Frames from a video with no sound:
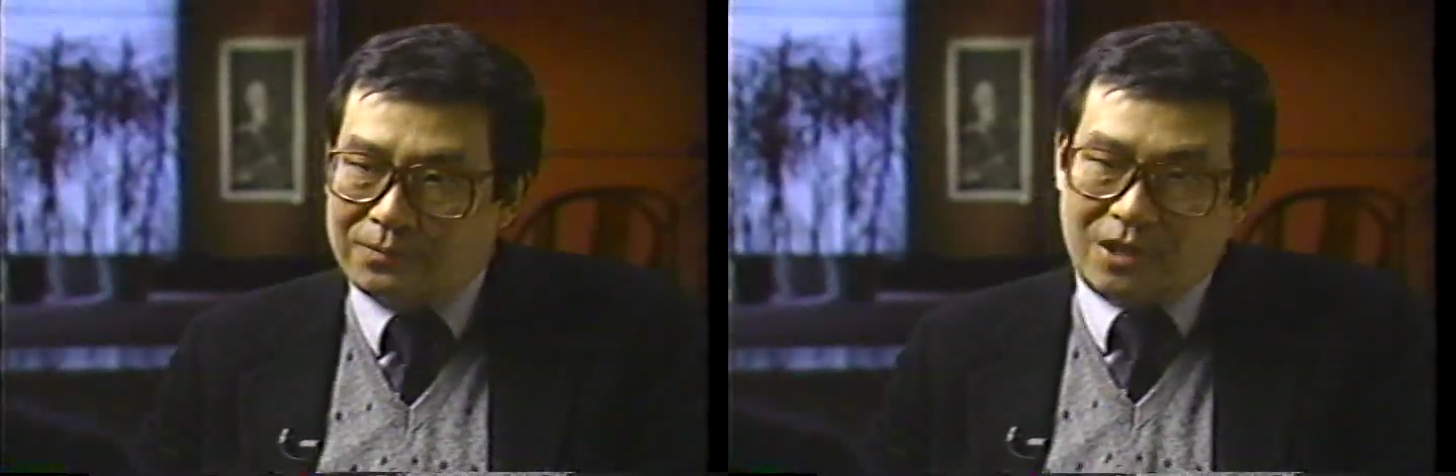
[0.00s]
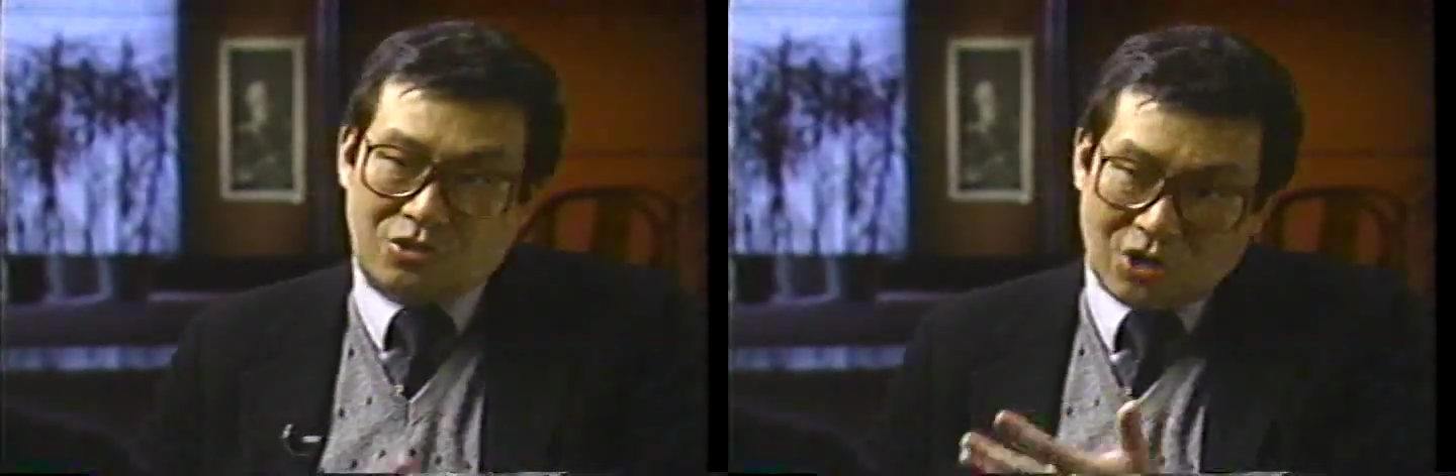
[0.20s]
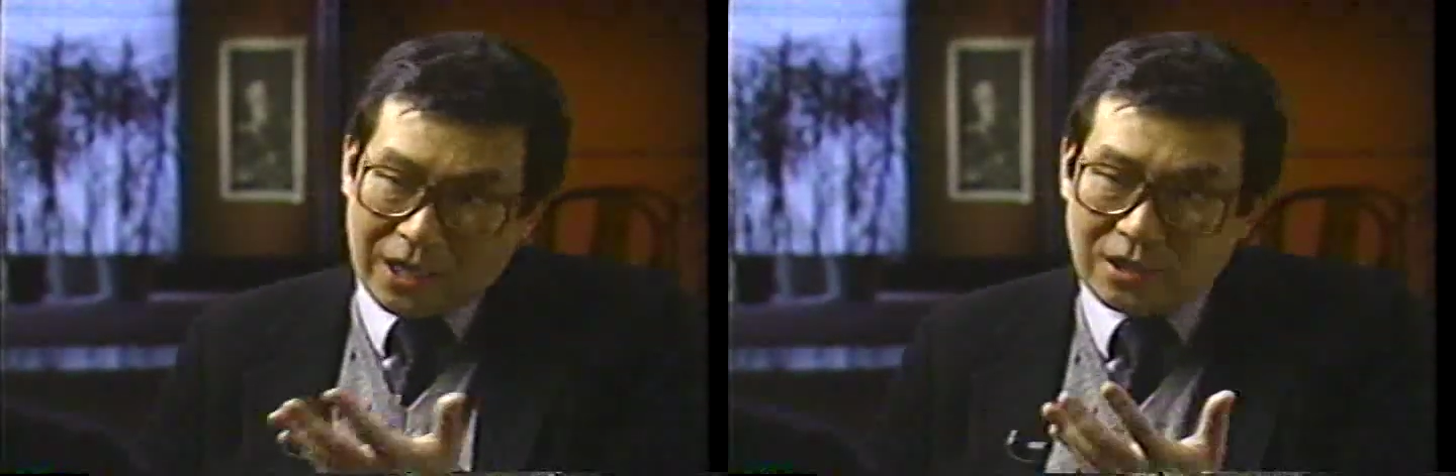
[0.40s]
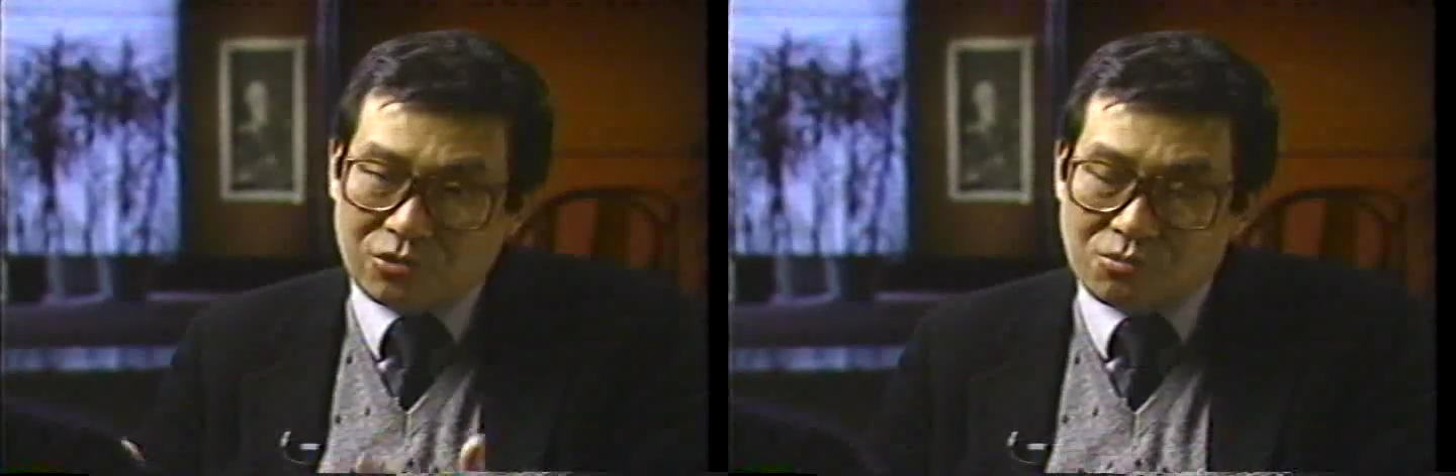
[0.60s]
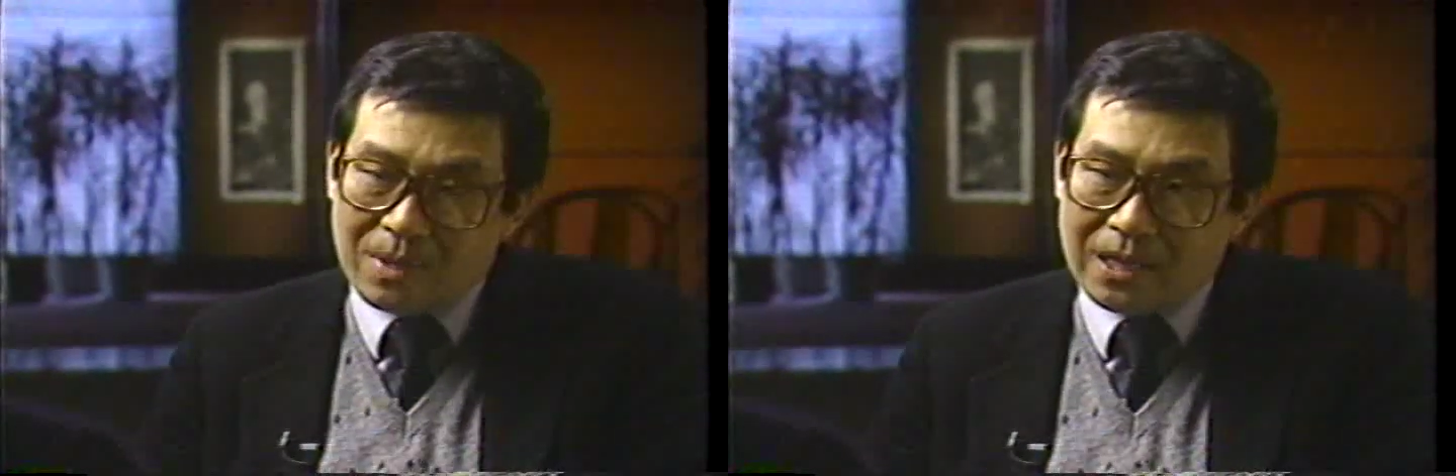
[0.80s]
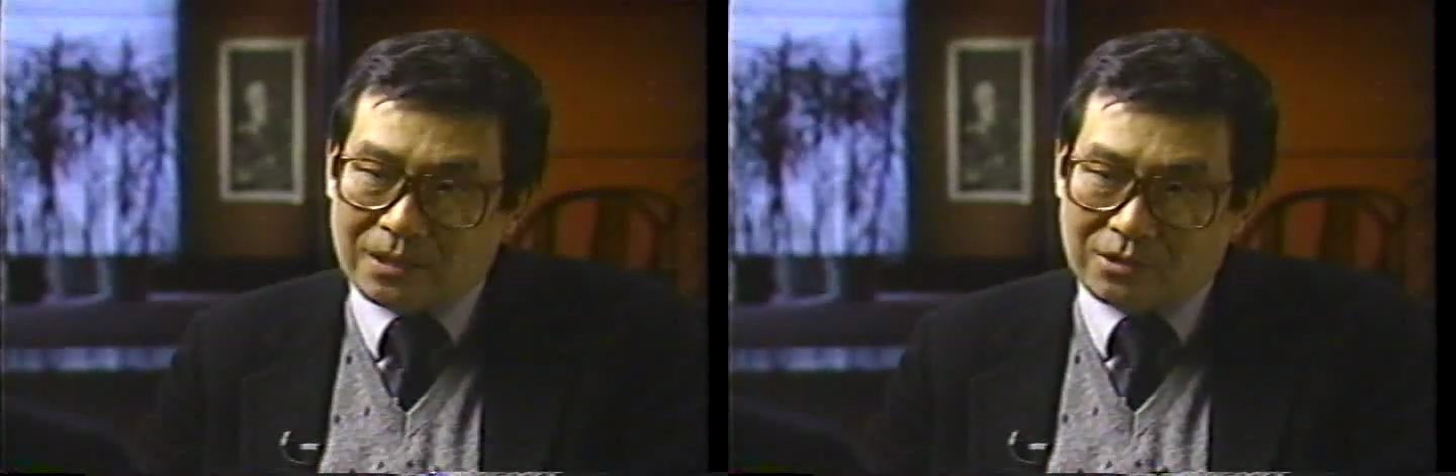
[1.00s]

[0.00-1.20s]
in China and Japan.